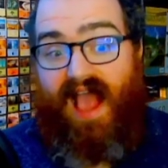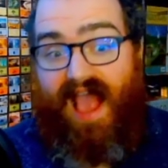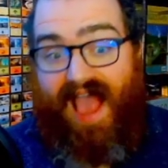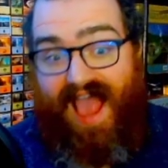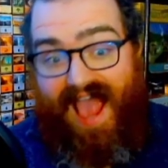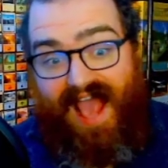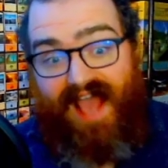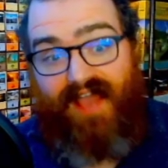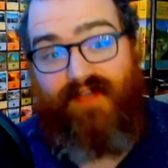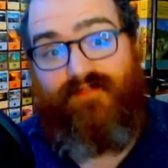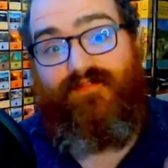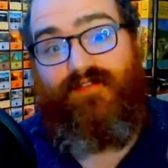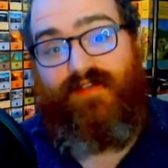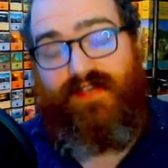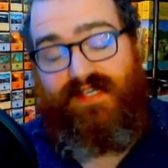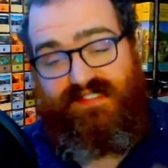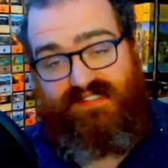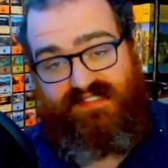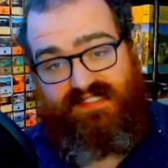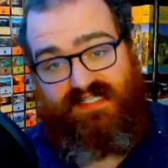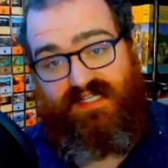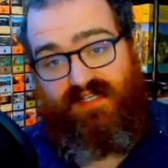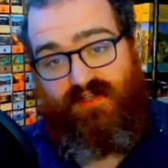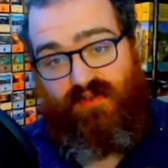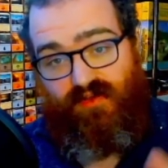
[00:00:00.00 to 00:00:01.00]
every
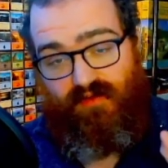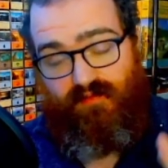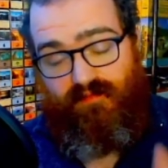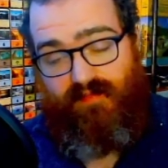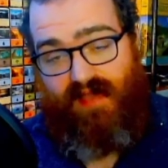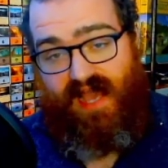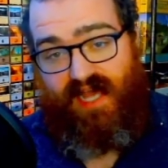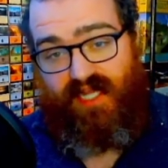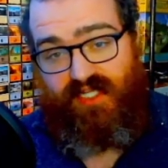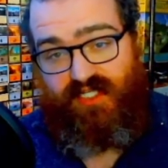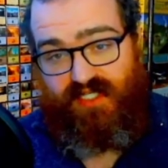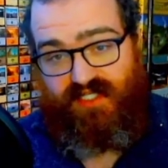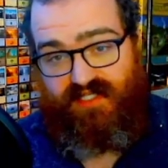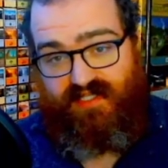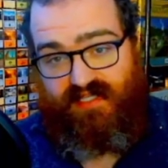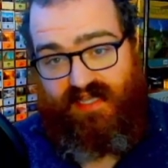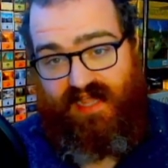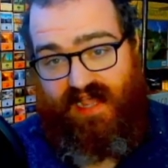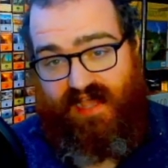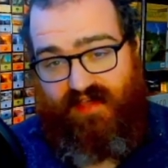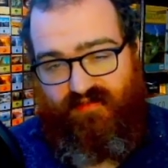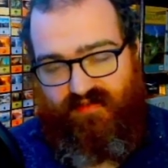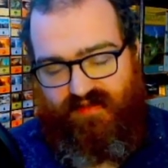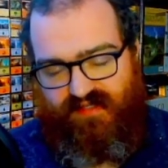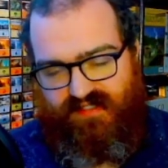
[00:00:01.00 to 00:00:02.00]
single Magic the
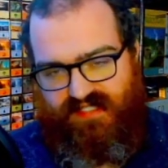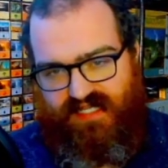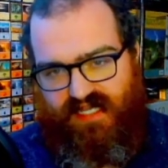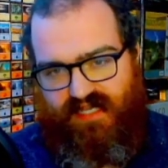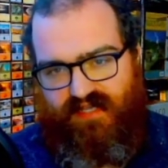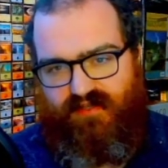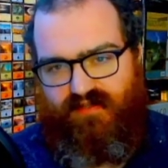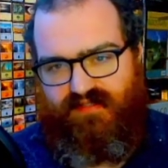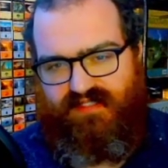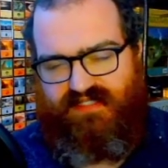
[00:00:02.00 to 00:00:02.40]
Gathering cycle,